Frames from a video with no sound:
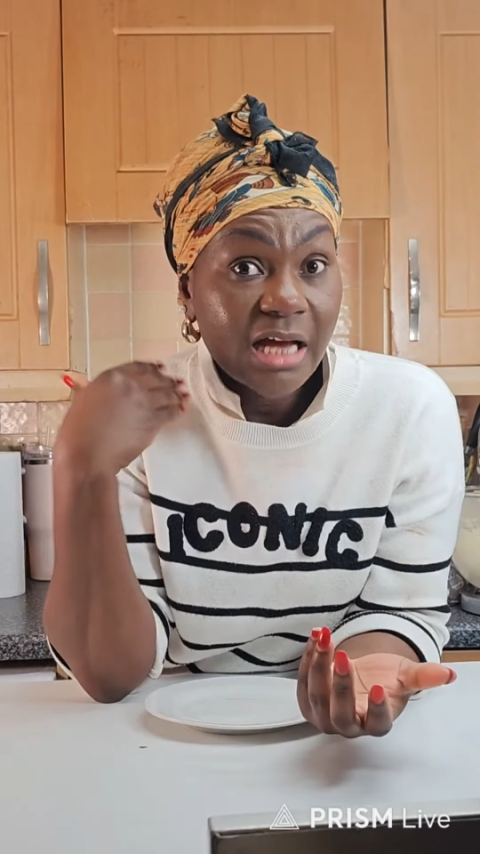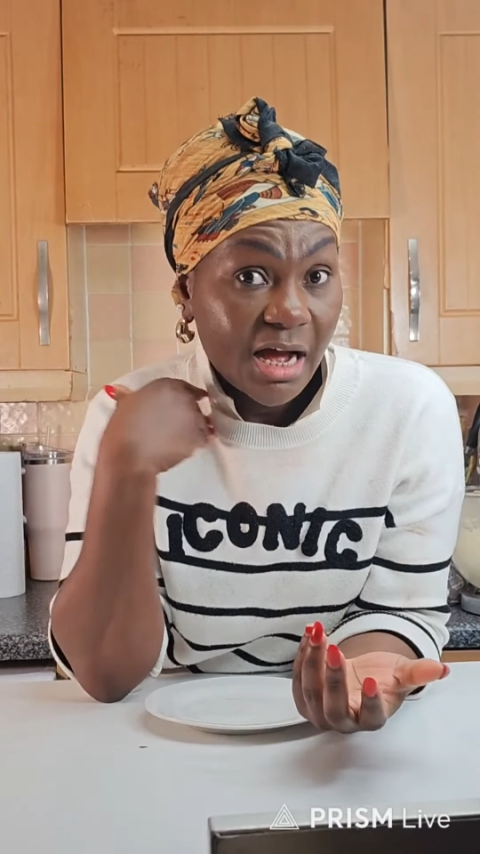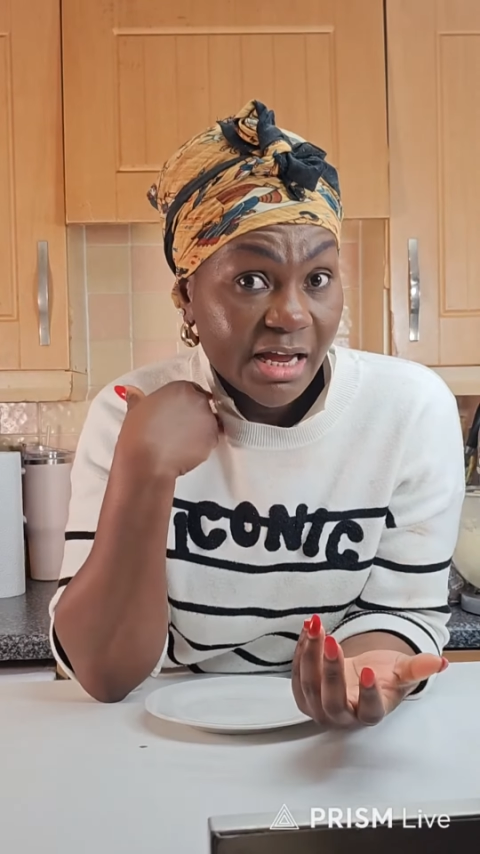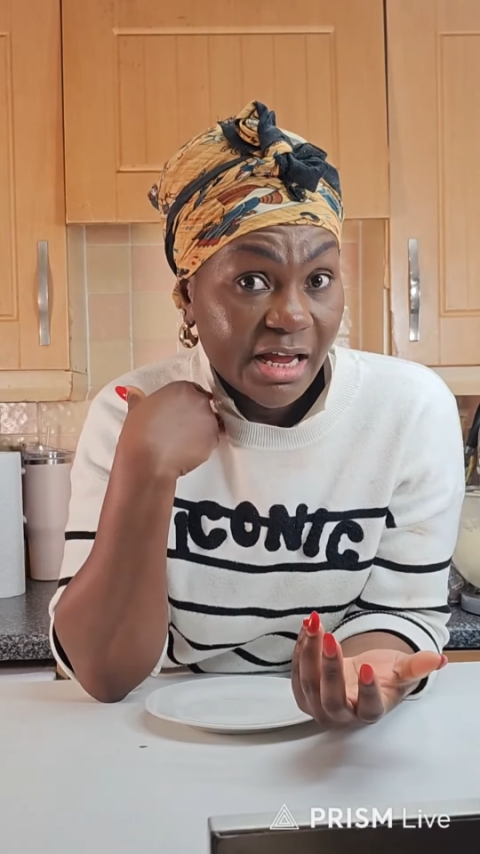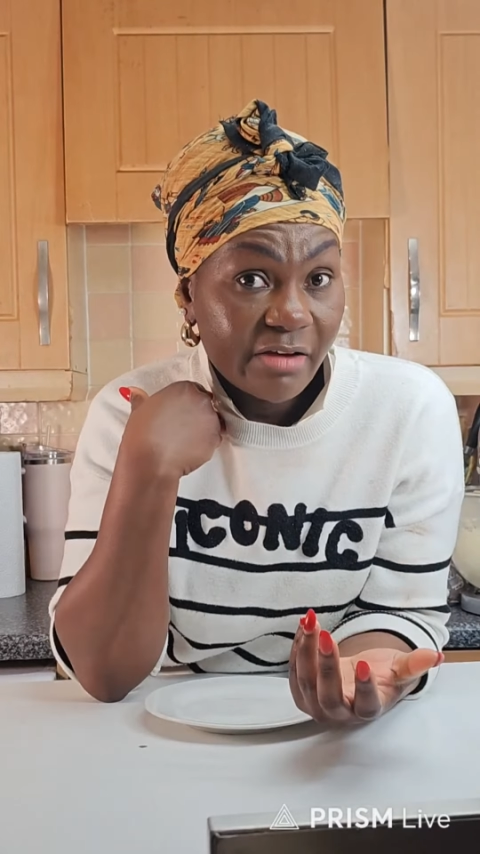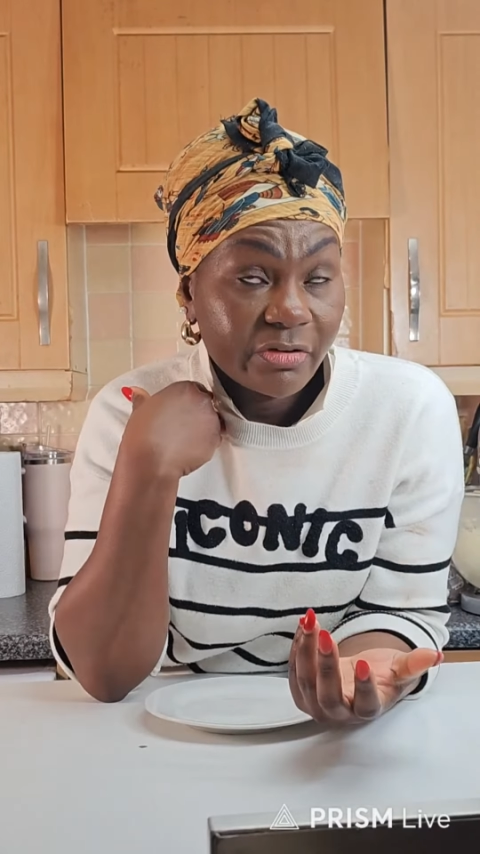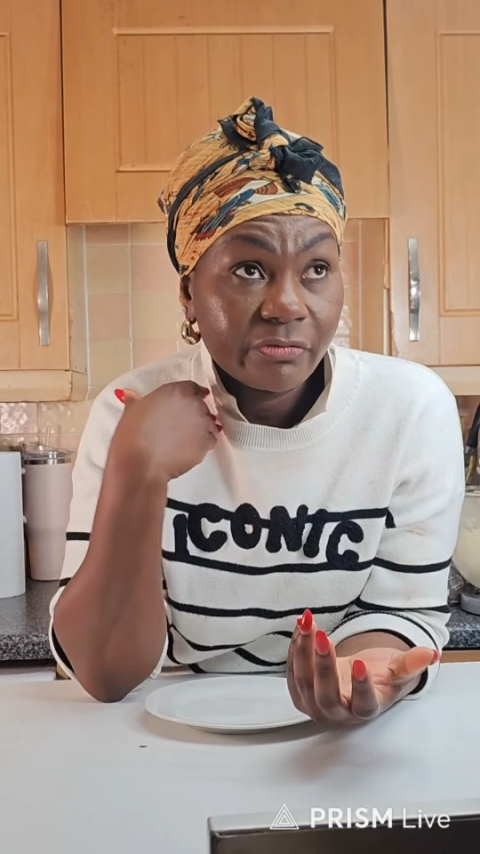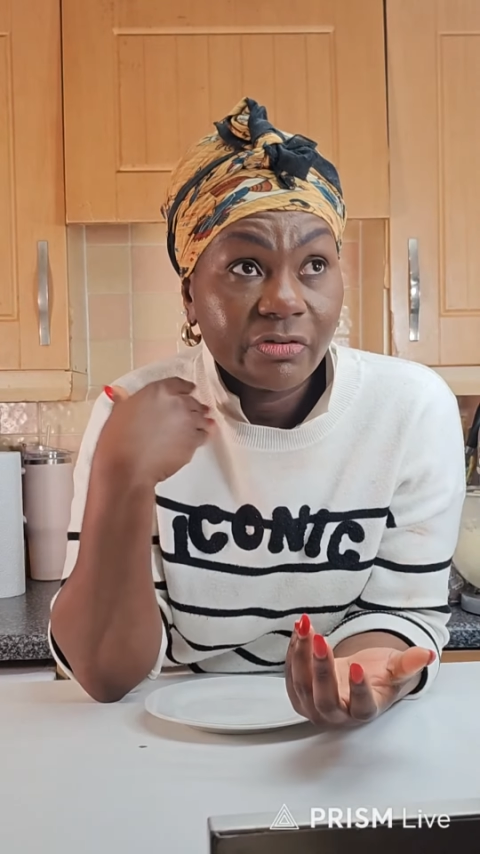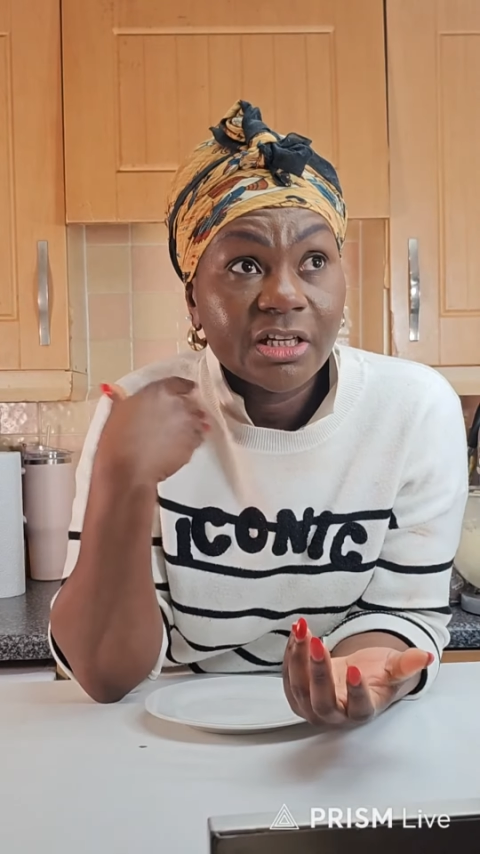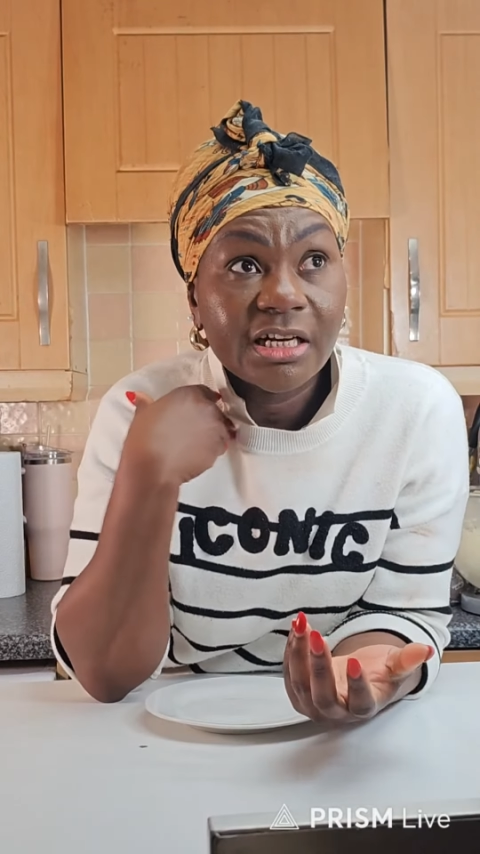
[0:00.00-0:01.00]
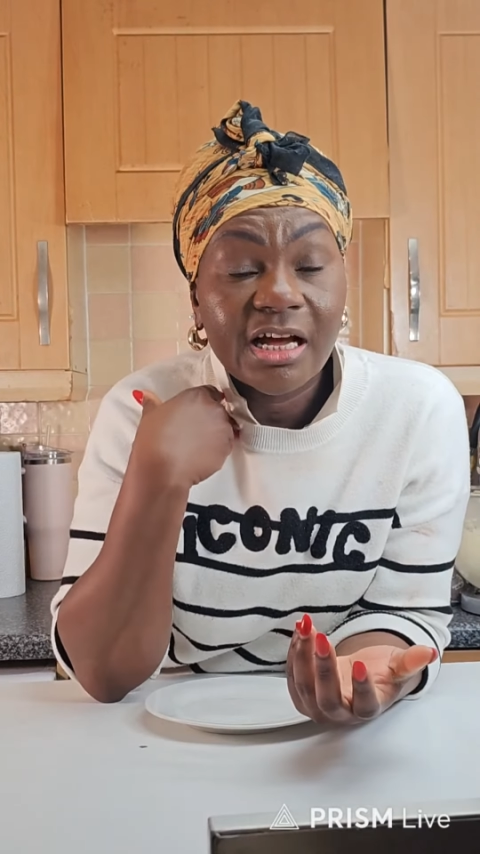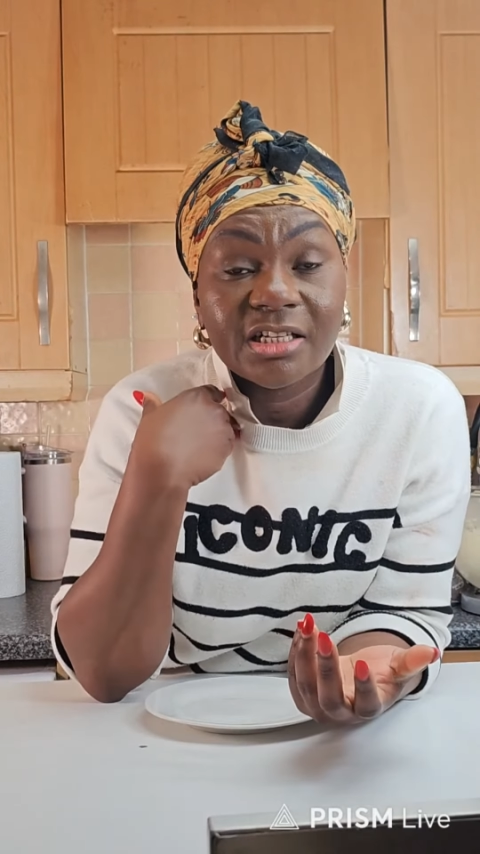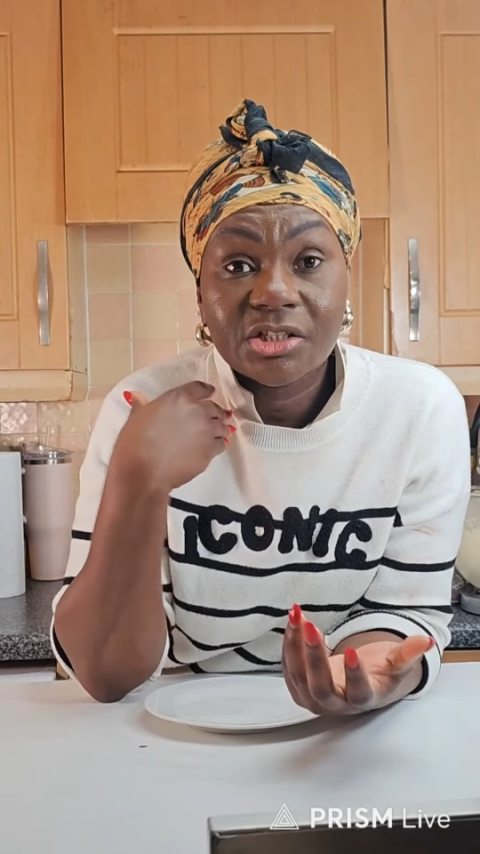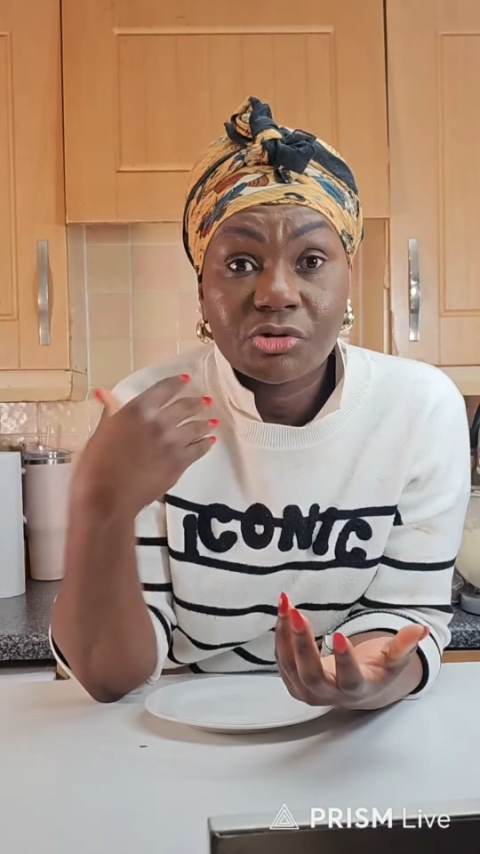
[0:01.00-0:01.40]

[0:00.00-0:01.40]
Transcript: I haven't figured out the